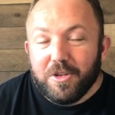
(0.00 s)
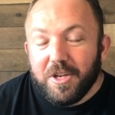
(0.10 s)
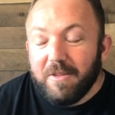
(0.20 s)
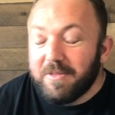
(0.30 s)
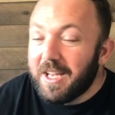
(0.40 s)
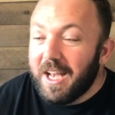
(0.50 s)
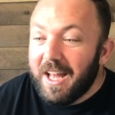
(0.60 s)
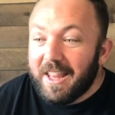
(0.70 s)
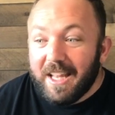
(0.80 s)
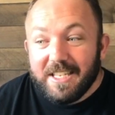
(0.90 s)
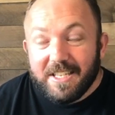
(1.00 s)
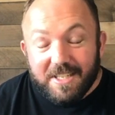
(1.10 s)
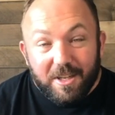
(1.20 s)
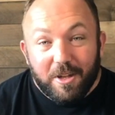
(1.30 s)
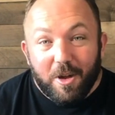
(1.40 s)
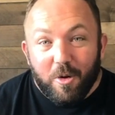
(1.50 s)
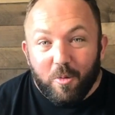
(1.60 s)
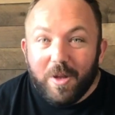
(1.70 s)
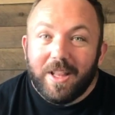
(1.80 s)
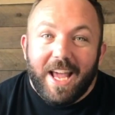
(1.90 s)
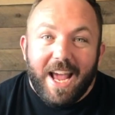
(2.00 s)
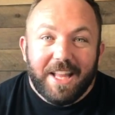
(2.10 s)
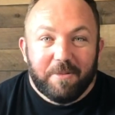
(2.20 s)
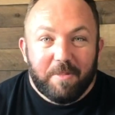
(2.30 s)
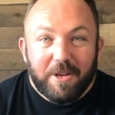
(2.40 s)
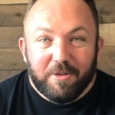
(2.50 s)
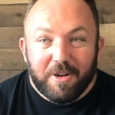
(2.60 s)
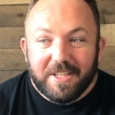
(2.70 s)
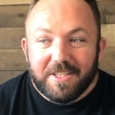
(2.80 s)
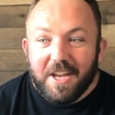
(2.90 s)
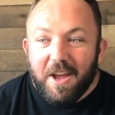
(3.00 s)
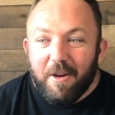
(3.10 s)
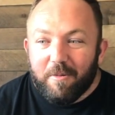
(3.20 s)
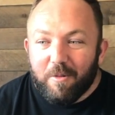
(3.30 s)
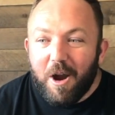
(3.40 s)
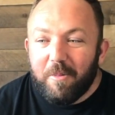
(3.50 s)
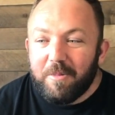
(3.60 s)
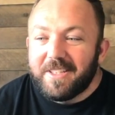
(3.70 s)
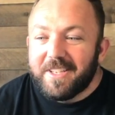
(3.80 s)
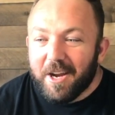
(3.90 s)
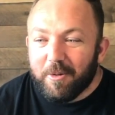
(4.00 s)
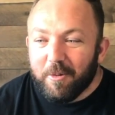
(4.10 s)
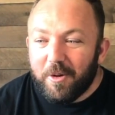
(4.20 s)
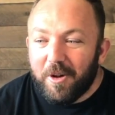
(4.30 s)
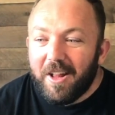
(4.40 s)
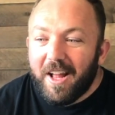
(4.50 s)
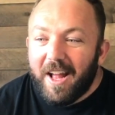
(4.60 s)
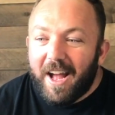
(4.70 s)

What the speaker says: the Chiefs, they still really hate the Patriots from the Tuck rule.